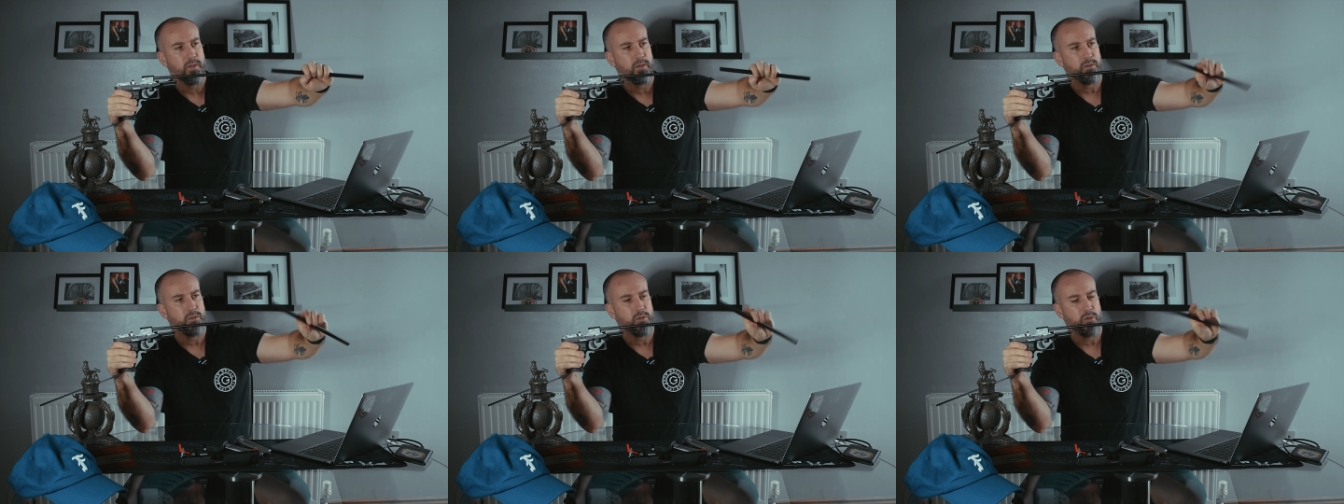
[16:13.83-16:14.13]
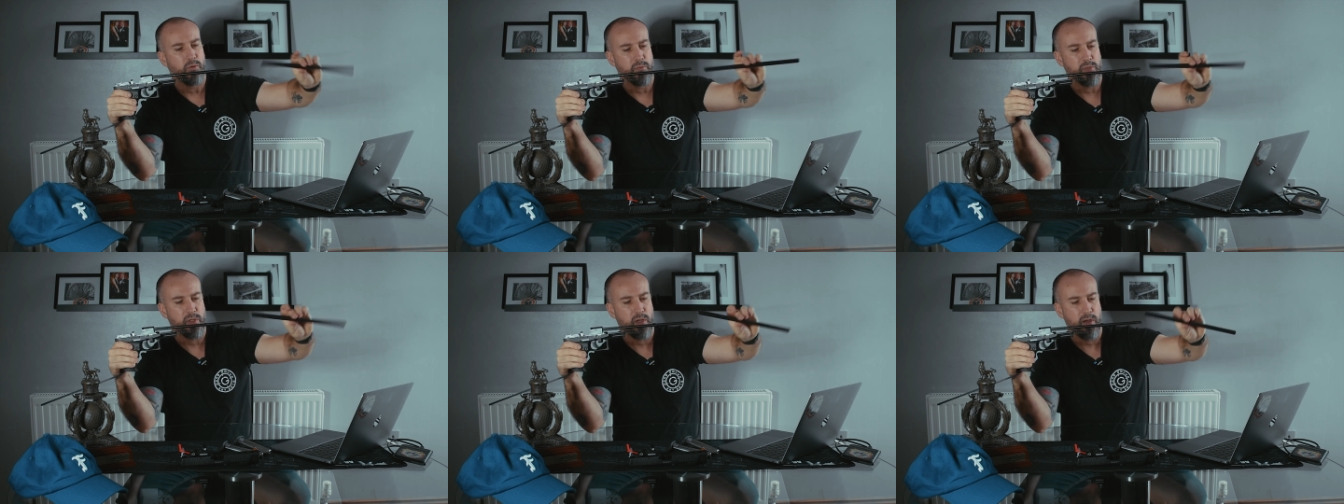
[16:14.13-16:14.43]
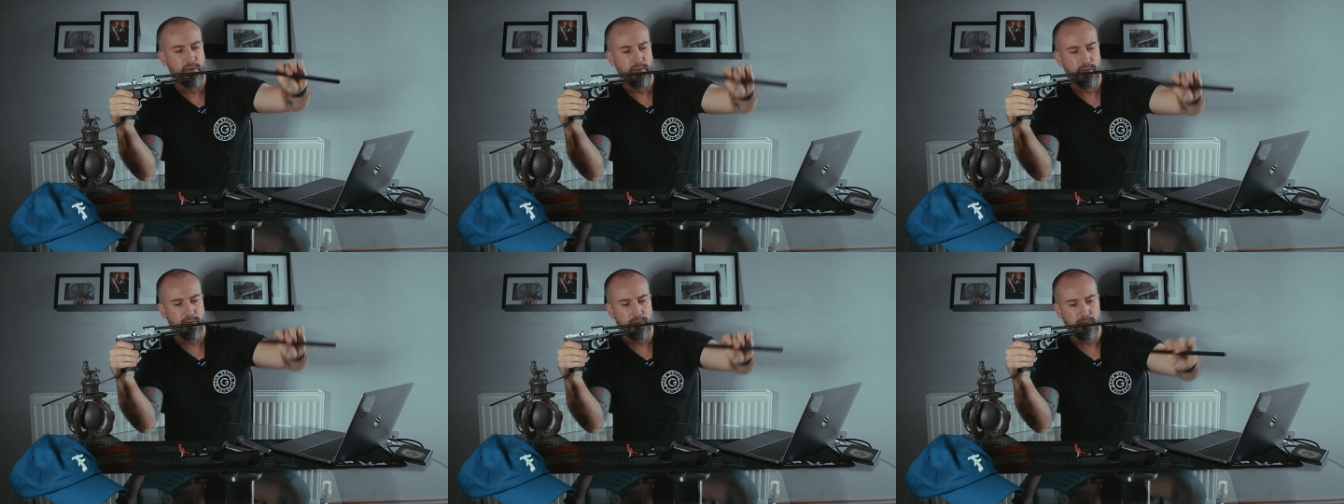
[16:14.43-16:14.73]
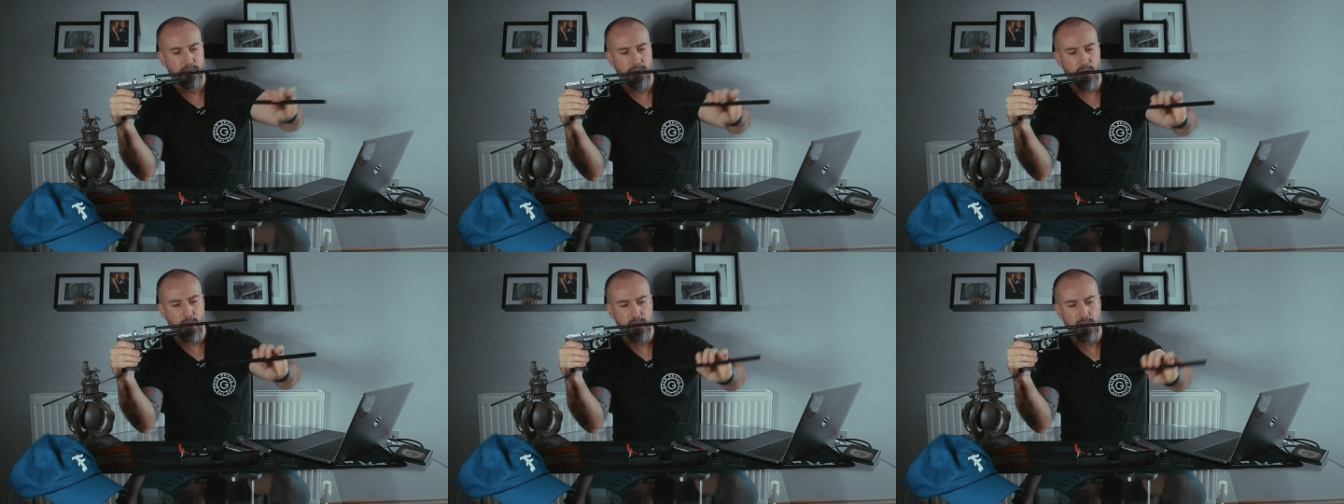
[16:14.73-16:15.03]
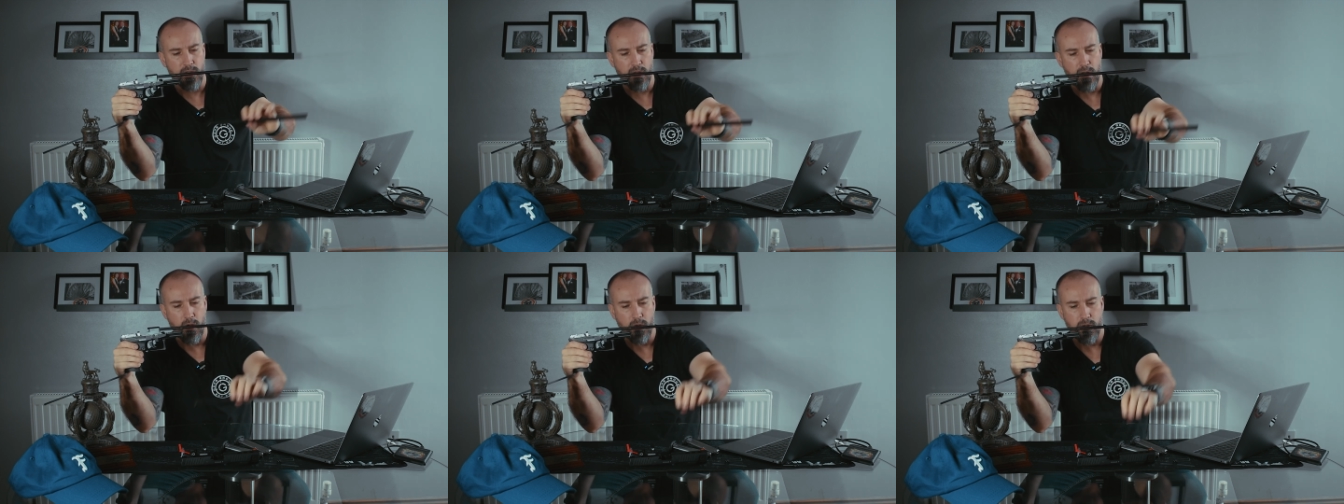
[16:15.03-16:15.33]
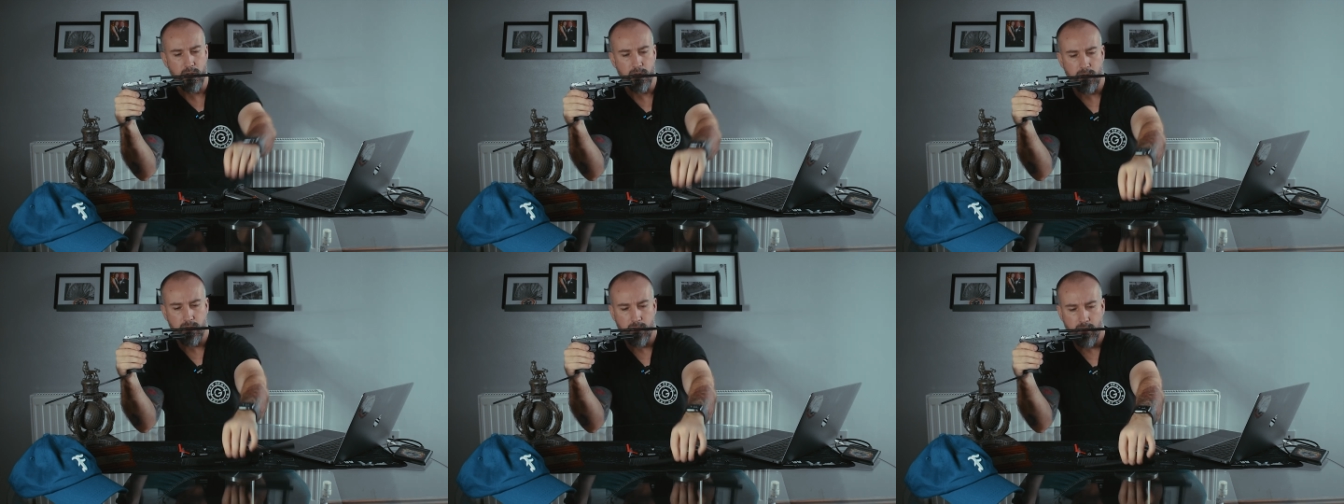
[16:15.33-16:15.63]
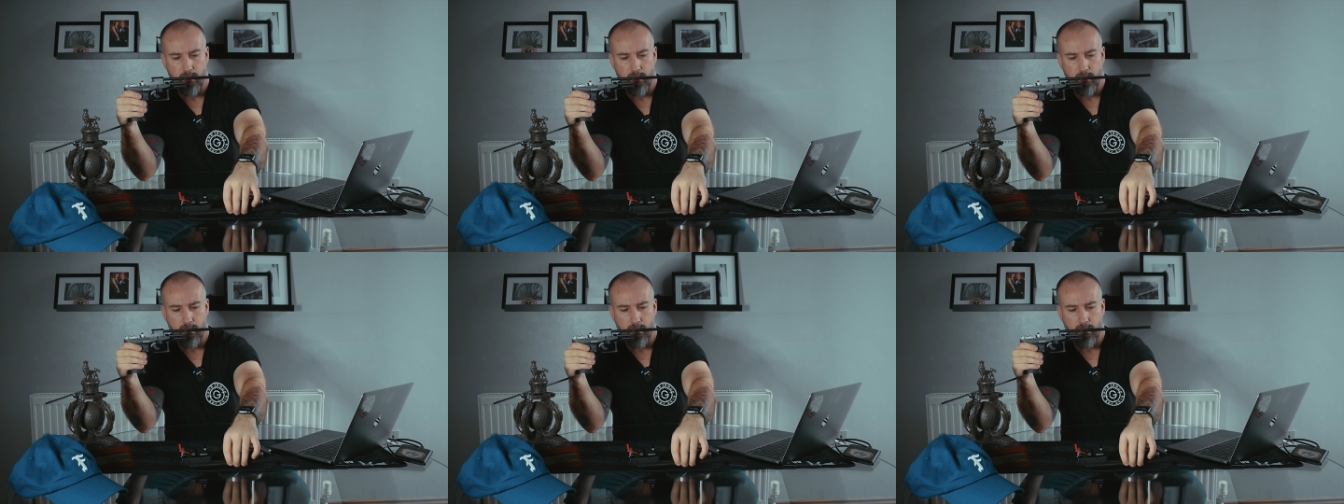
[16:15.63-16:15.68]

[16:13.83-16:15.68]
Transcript: Just comes off nice and light.